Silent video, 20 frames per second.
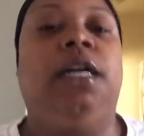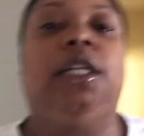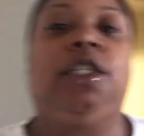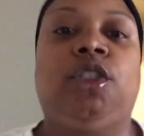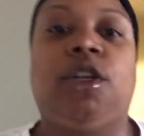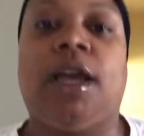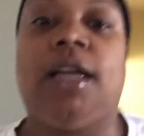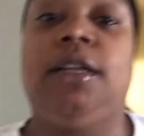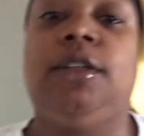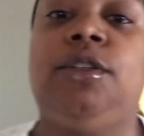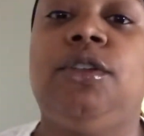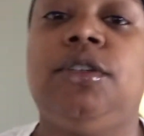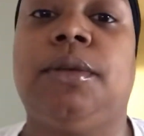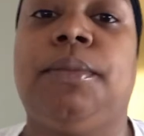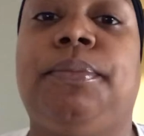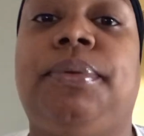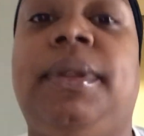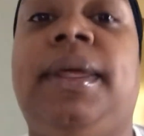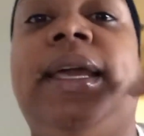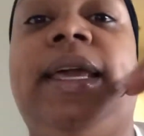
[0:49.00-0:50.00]
trying to do
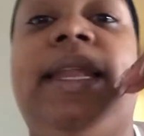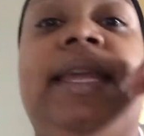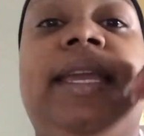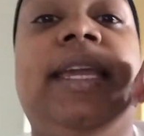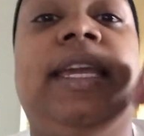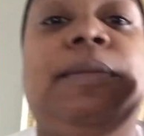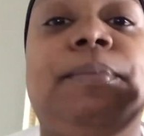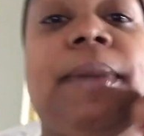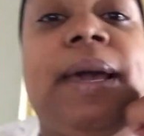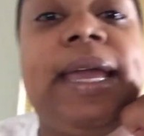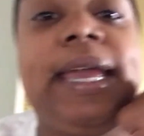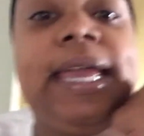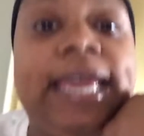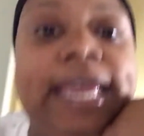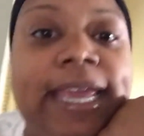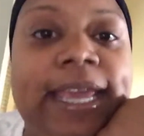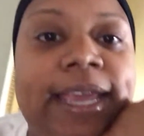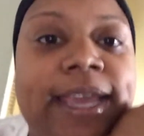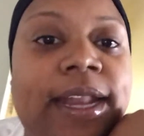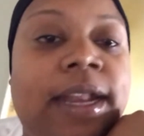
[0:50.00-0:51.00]
some planning in my
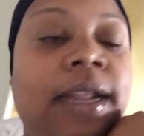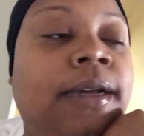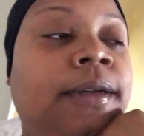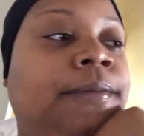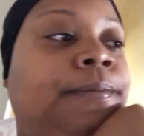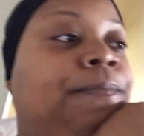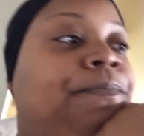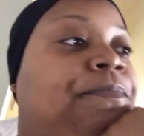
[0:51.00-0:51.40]
head.